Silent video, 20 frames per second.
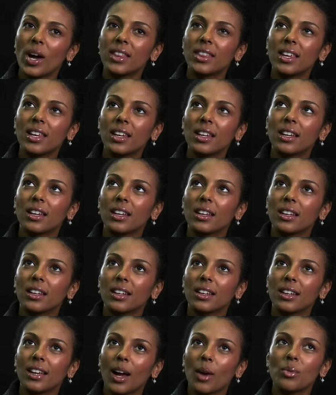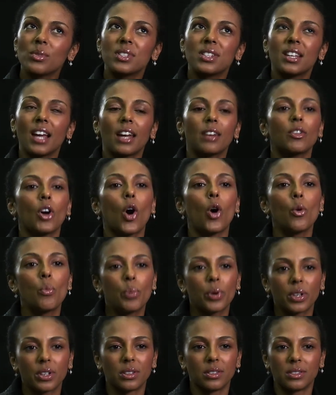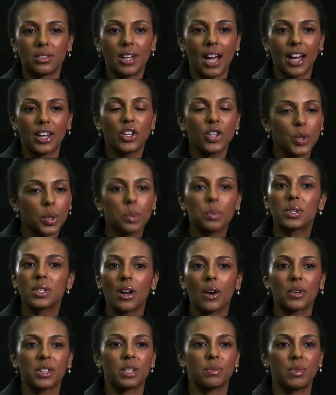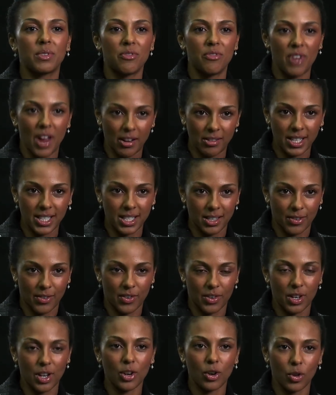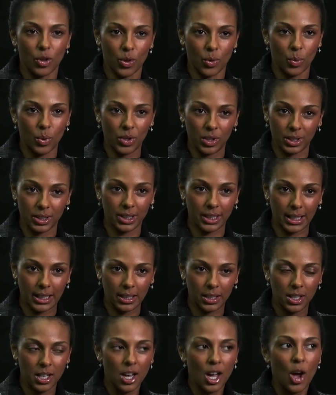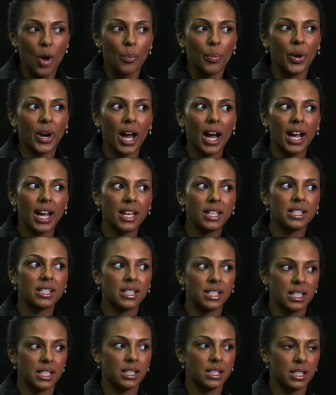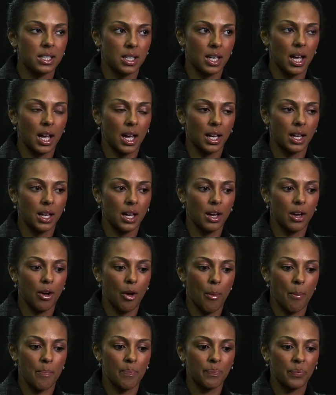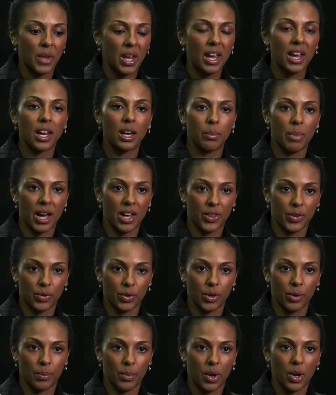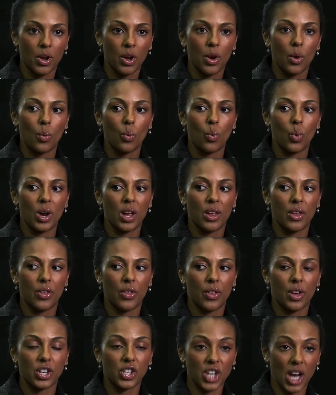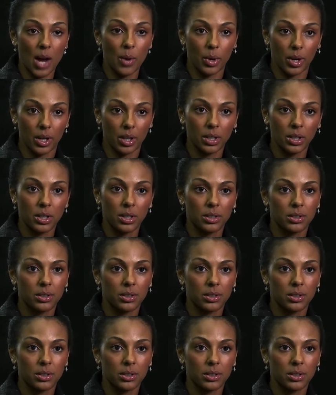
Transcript: I think I was kind of open. I knew it was going to be very different and otherworldly. But I had a scene today um, in a bathroom with a shower.